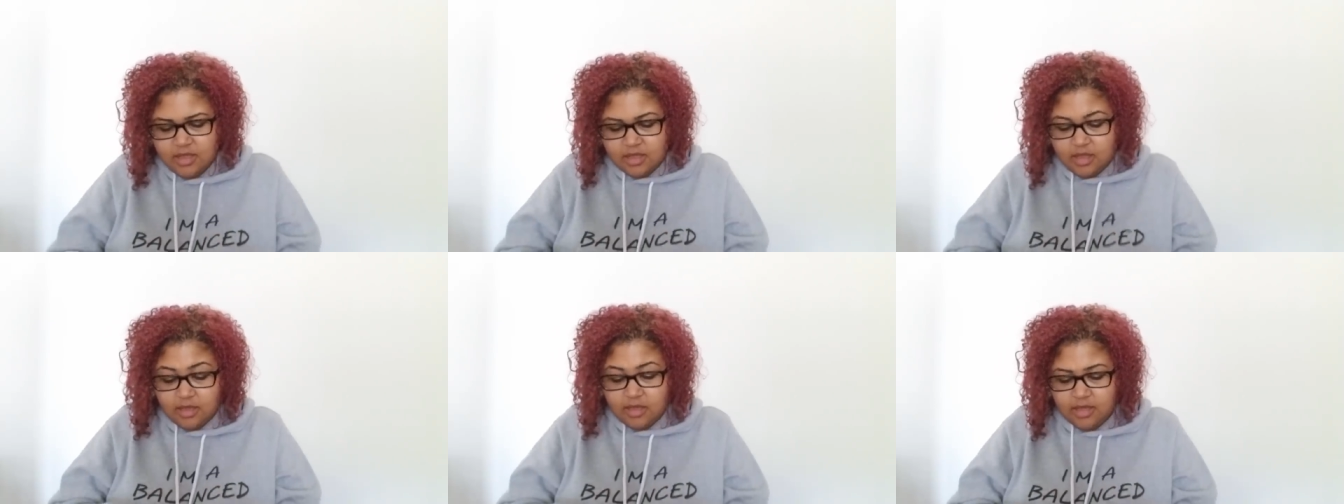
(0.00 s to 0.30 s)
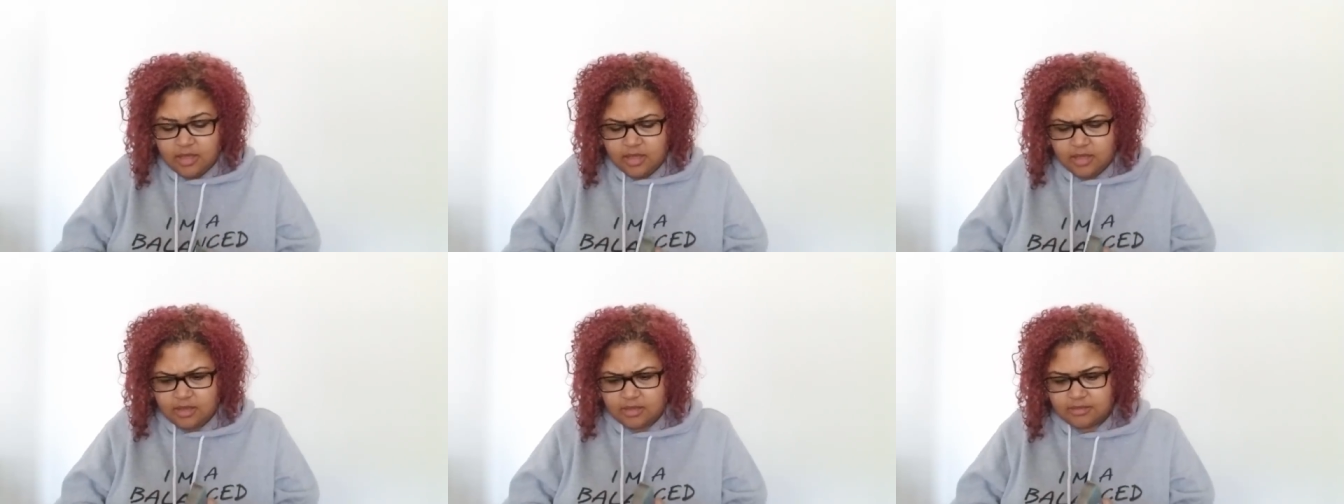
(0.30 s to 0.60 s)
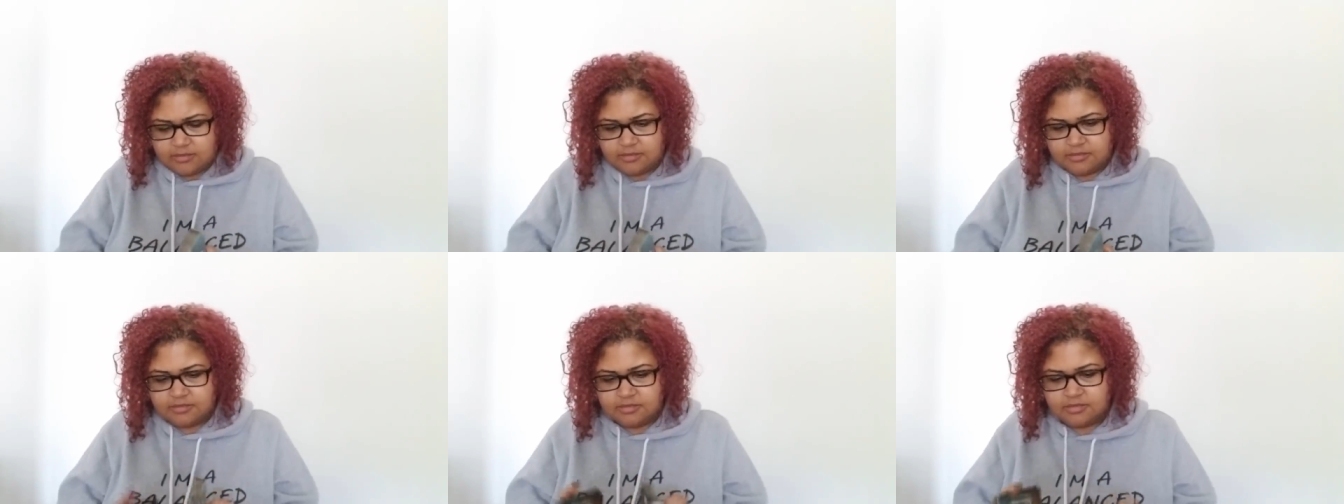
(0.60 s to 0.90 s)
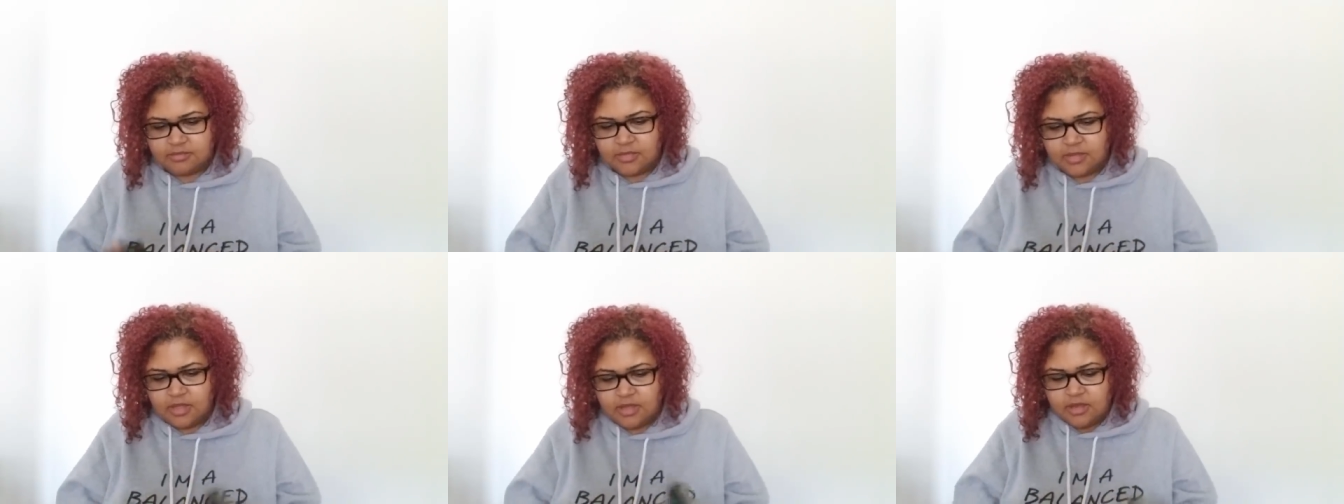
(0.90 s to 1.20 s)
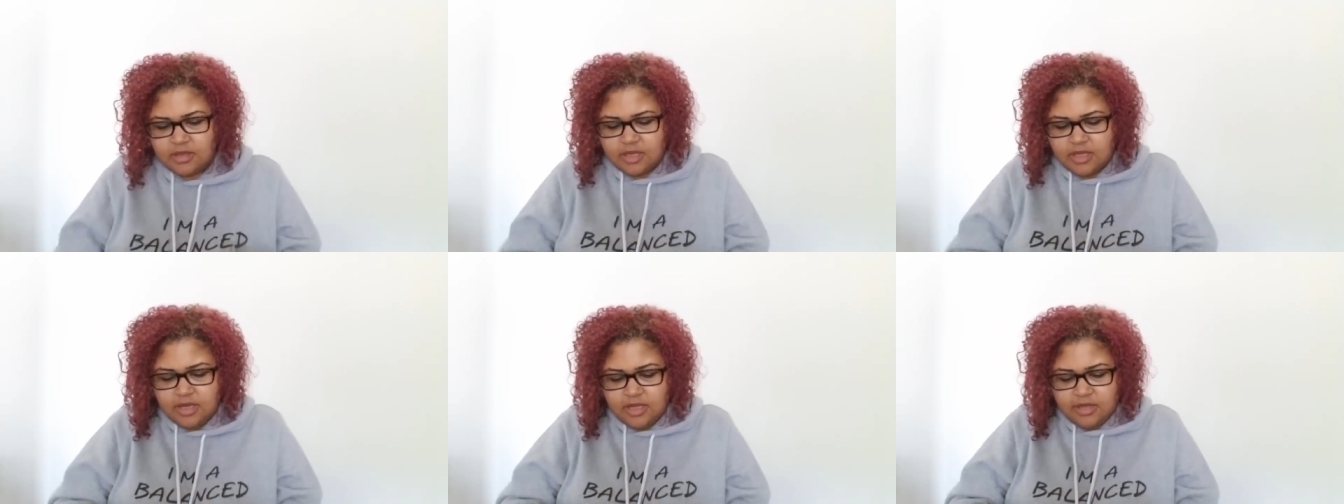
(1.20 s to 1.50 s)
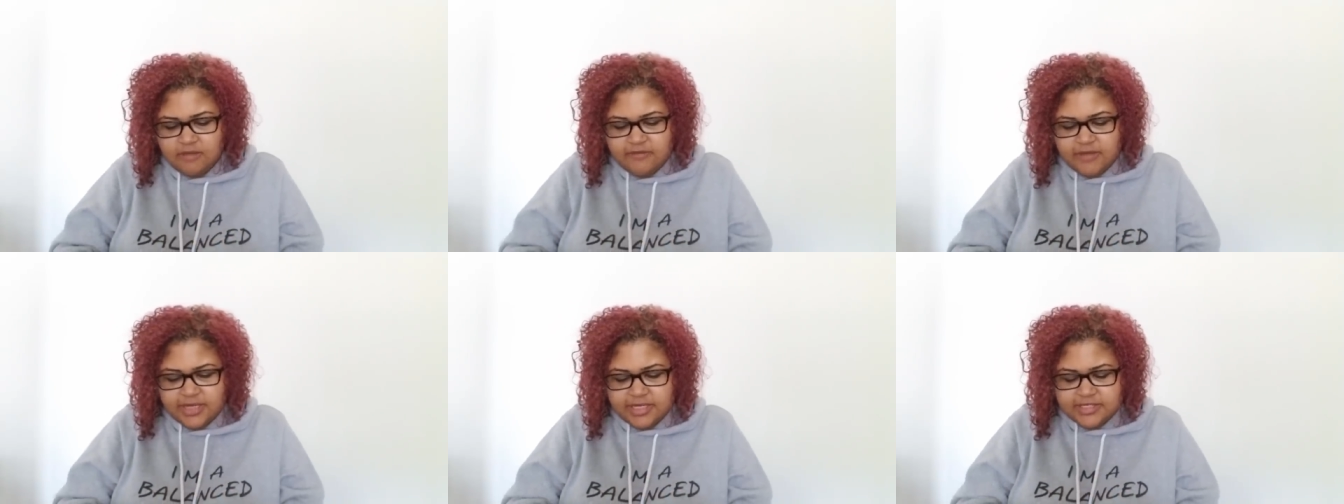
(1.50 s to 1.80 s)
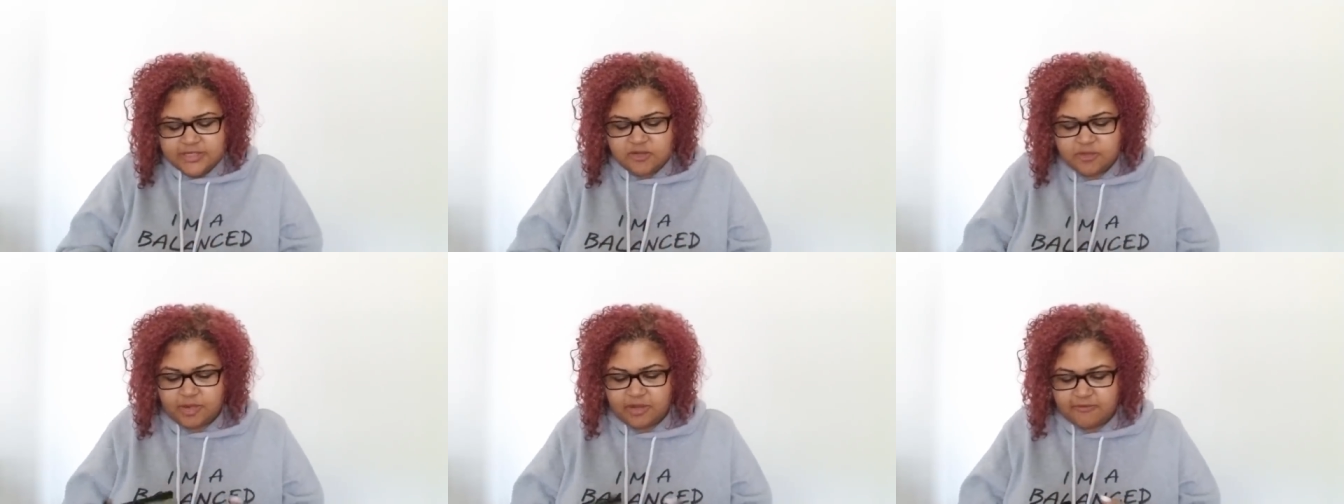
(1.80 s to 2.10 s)
Ah, any
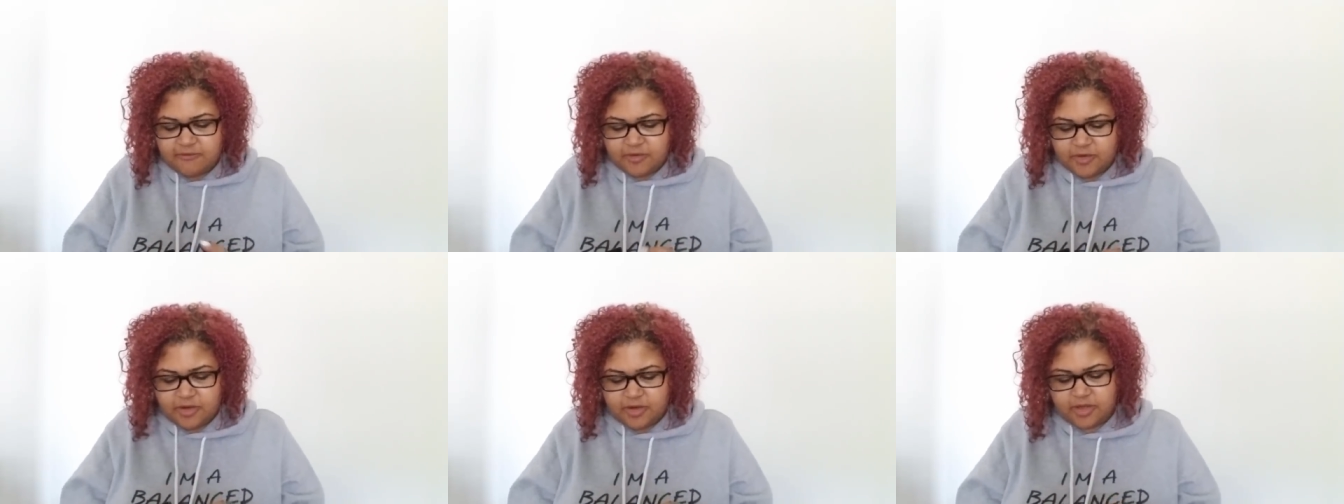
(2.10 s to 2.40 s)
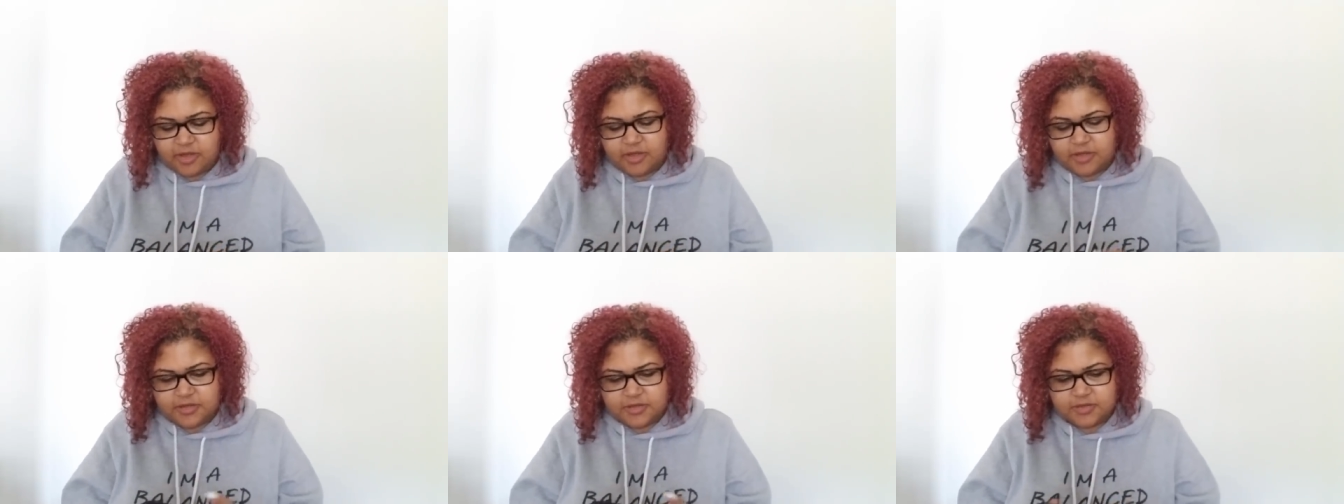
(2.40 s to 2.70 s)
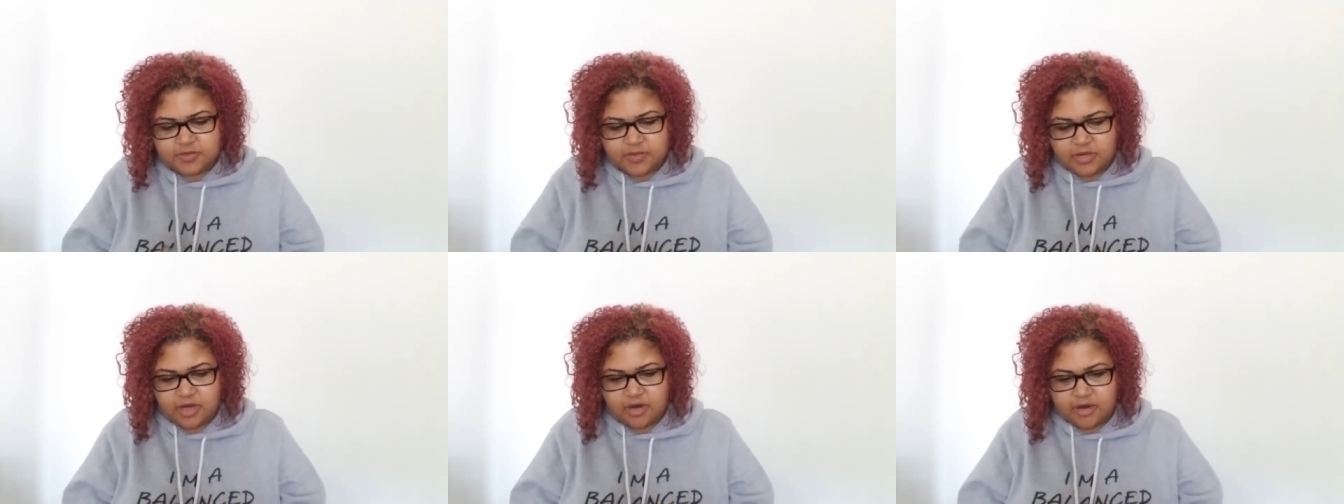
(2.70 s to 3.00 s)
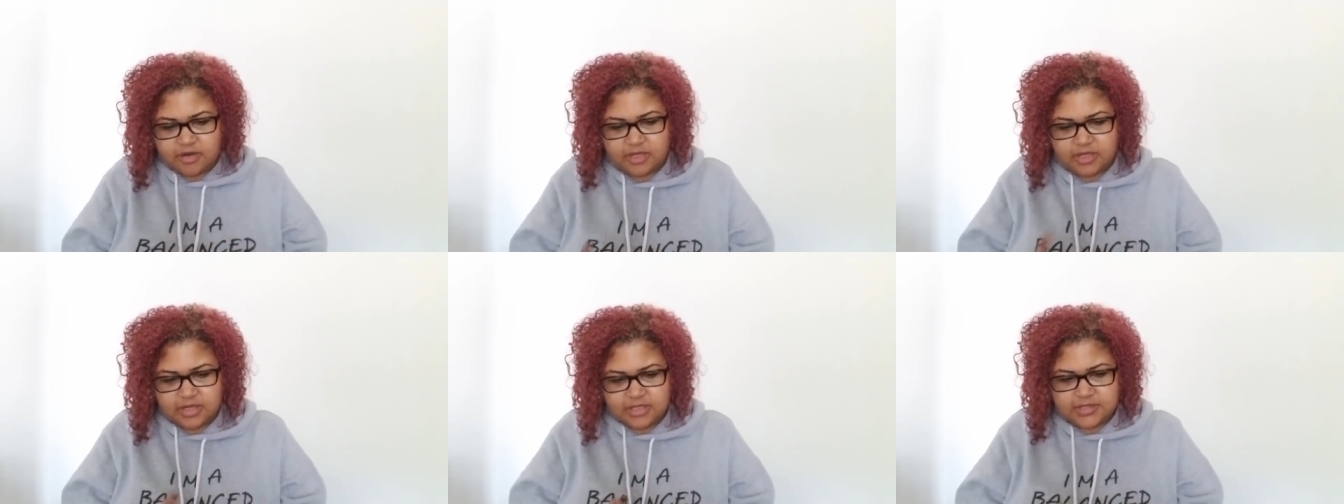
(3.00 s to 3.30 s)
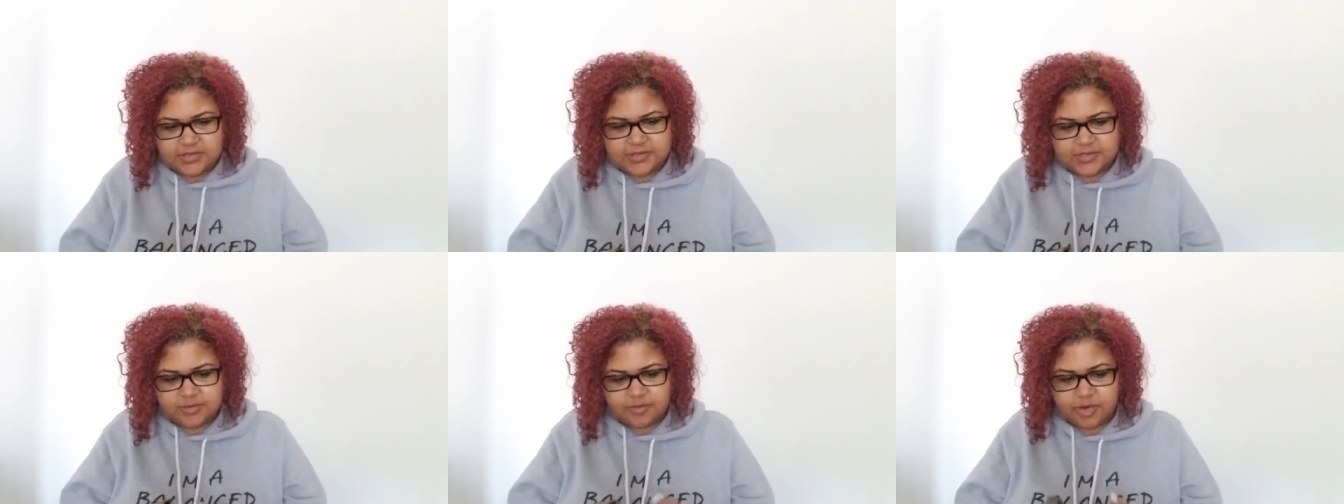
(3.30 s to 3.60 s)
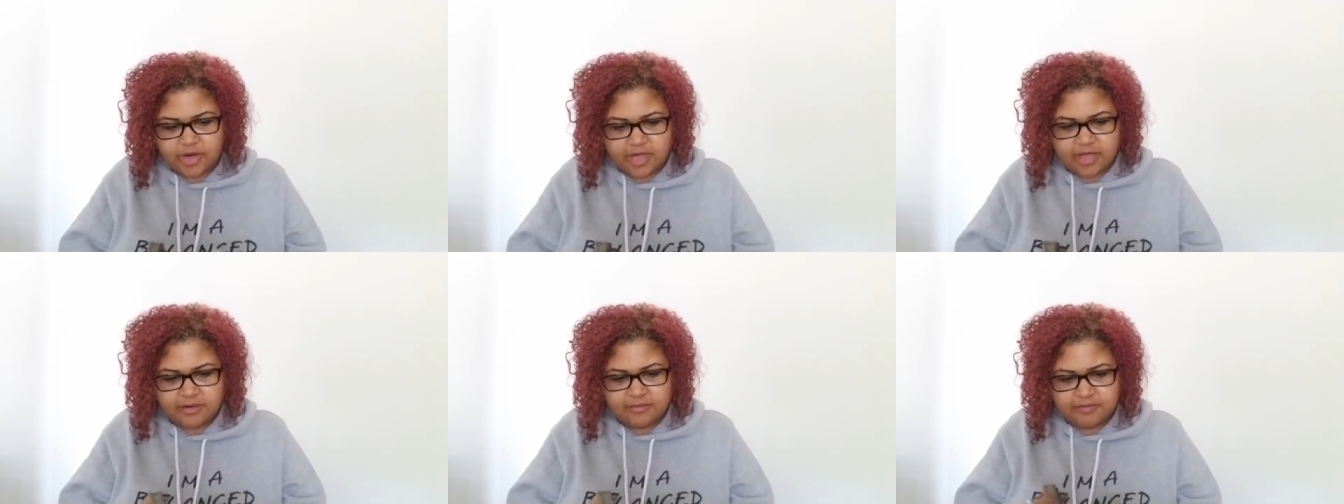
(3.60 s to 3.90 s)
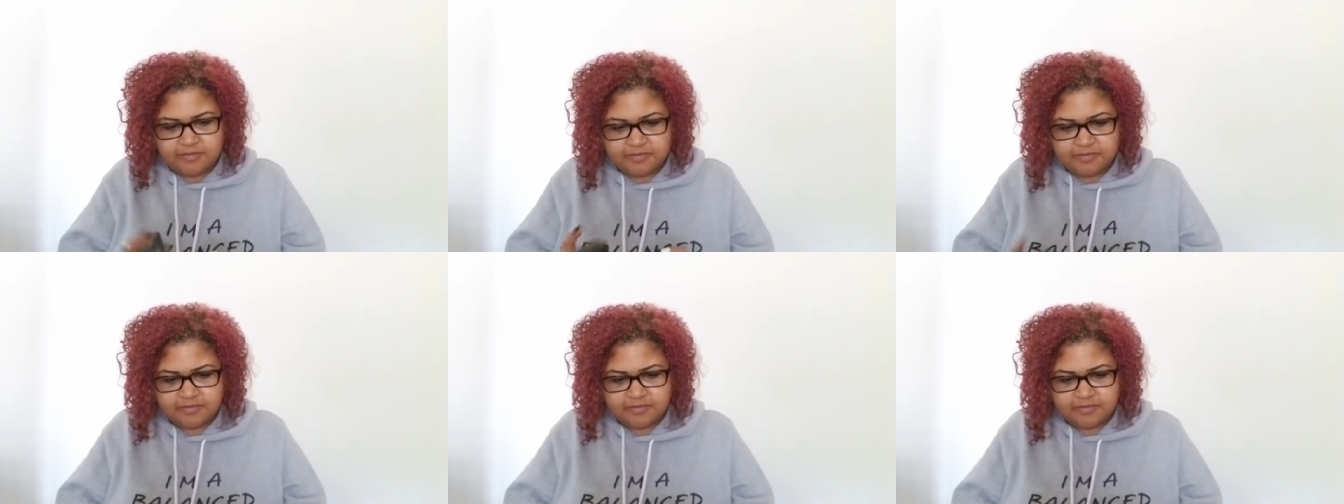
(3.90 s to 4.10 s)
advice for my Virgos regarding this spread?